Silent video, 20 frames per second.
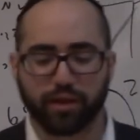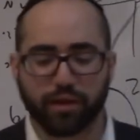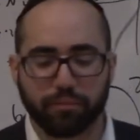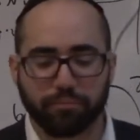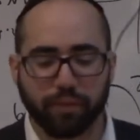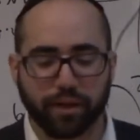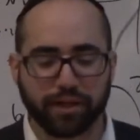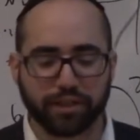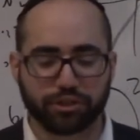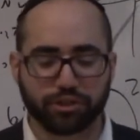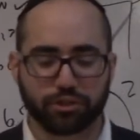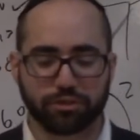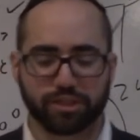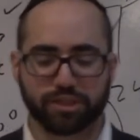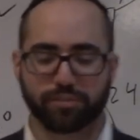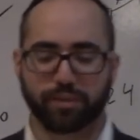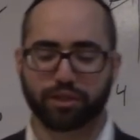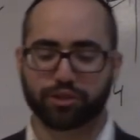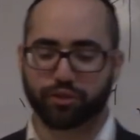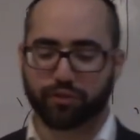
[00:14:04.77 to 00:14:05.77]
Many Jews,
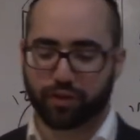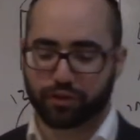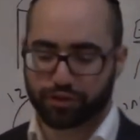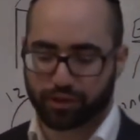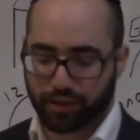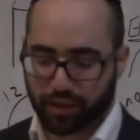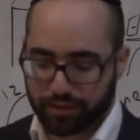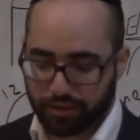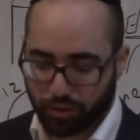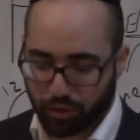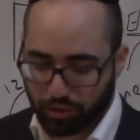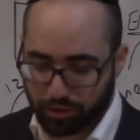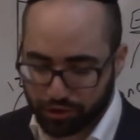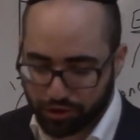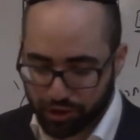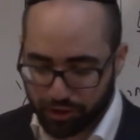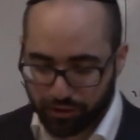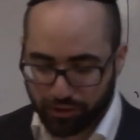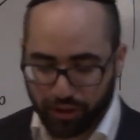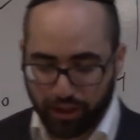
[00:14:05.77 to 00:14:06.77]
especially of Ashkenazic
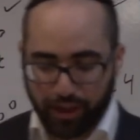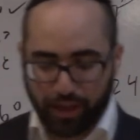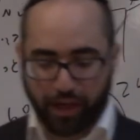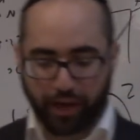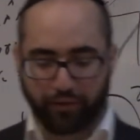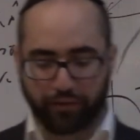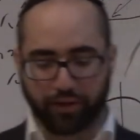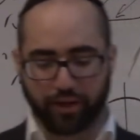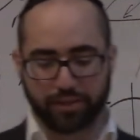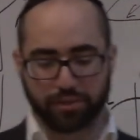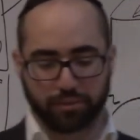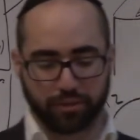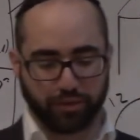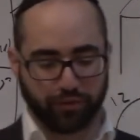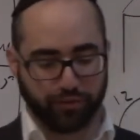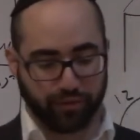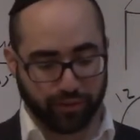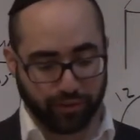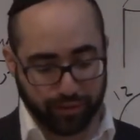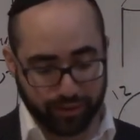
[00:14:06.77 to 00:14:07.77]
origin, have the custom of
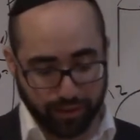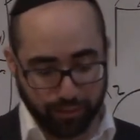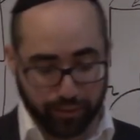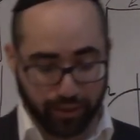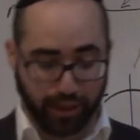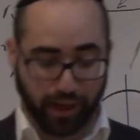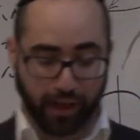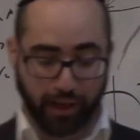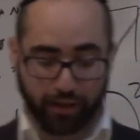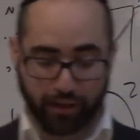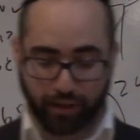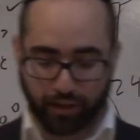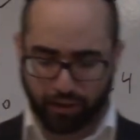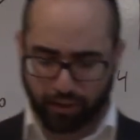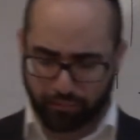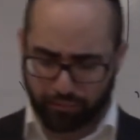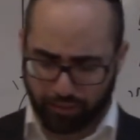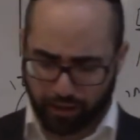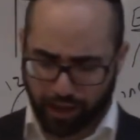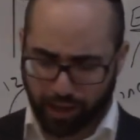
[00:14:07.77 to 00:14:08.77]
dipping, dipping
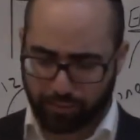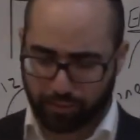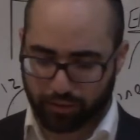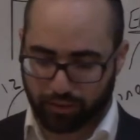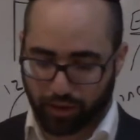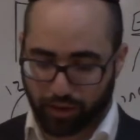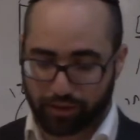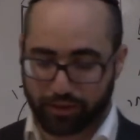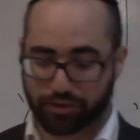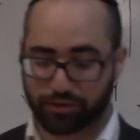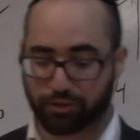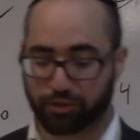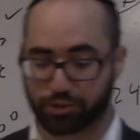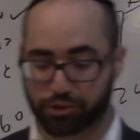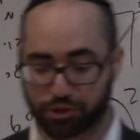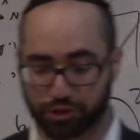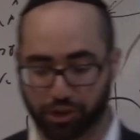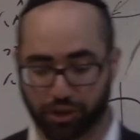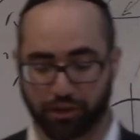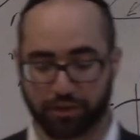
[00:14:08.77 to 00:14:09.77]
uh, um, apple in honey during Rosh
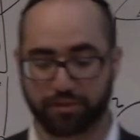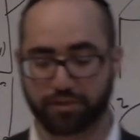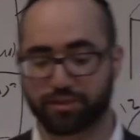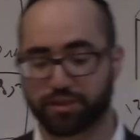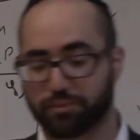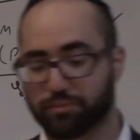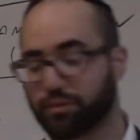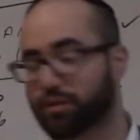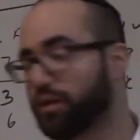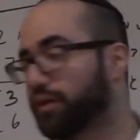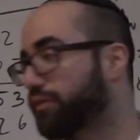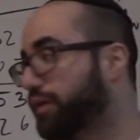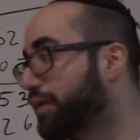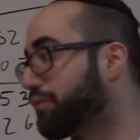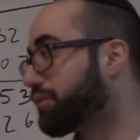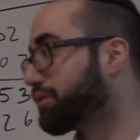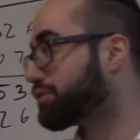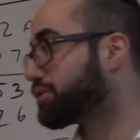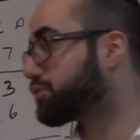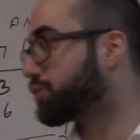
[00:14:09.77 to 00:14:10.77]
Hashanah as a symbol of
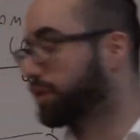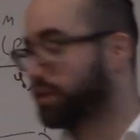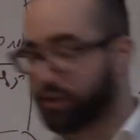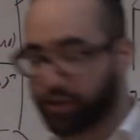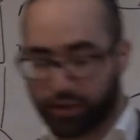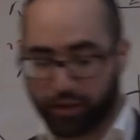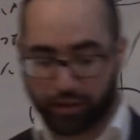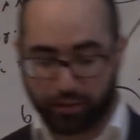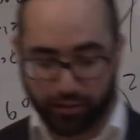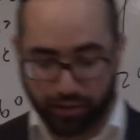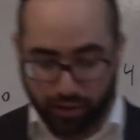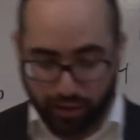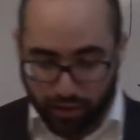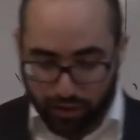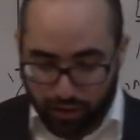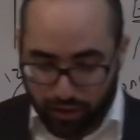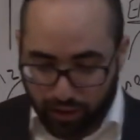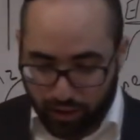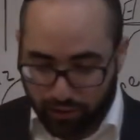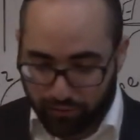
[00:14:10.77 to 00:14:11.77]
having a sweet year.
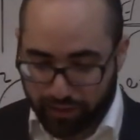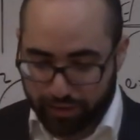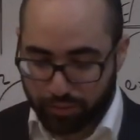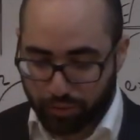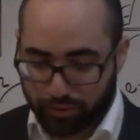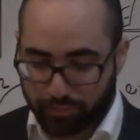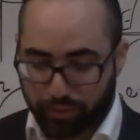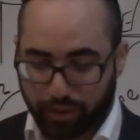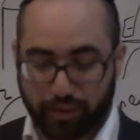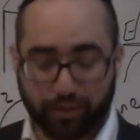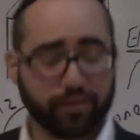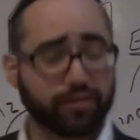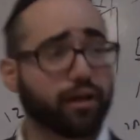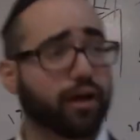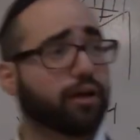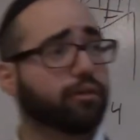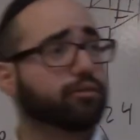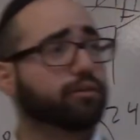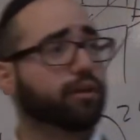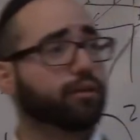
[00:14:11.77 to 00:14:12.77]
And that's brought by,
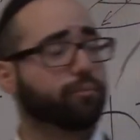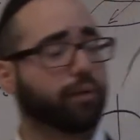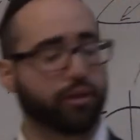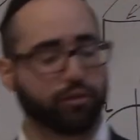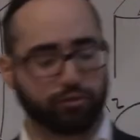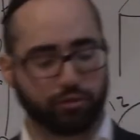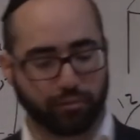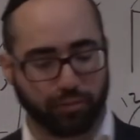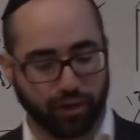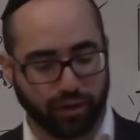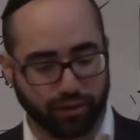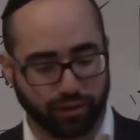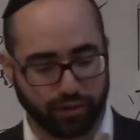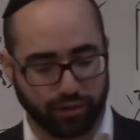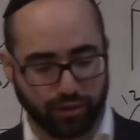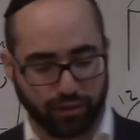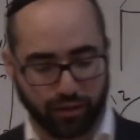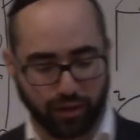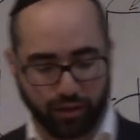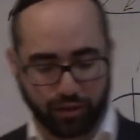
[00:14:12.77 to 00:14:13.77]
down by the Ramah in
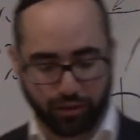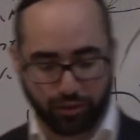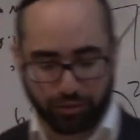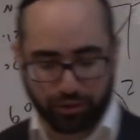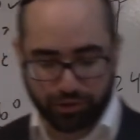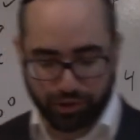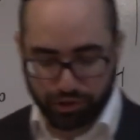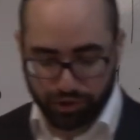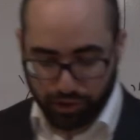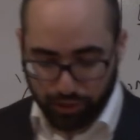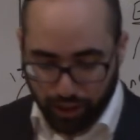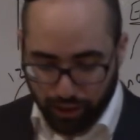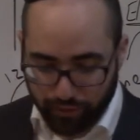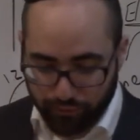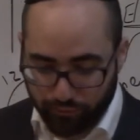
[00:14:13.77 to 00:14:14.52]
Halachot Rosh Hashanah.